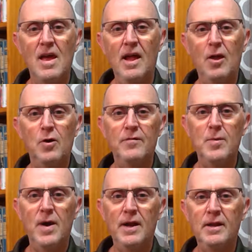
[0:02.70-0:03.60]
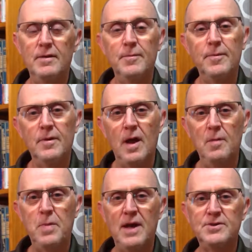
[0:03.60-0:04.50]
Hello, everybody.
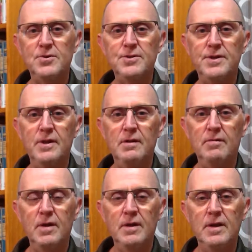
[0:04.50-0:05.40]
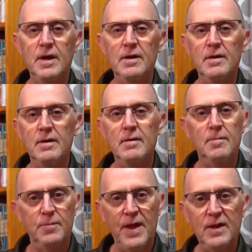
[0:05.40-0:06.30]
I'm Pastor Steve, and uh,
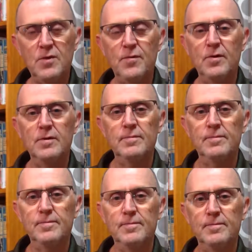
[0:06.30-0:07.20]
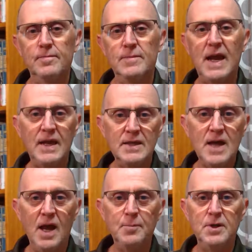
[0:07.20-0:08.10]
thanks for taking
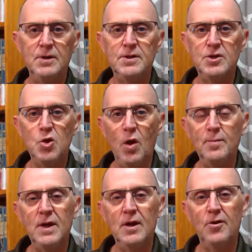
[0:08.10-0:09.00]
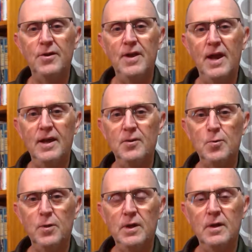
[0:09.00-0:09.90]
time to, to join me here today
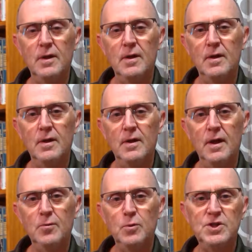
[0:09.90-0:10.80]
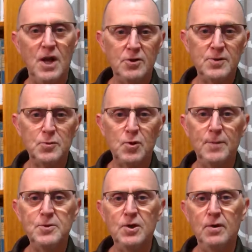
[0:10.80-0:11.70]
as we as we share some
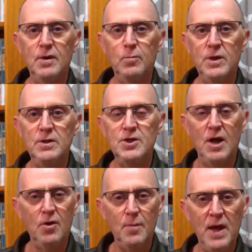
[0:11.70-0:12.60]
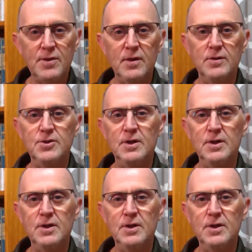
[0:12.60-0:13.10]
scripture and we share a message.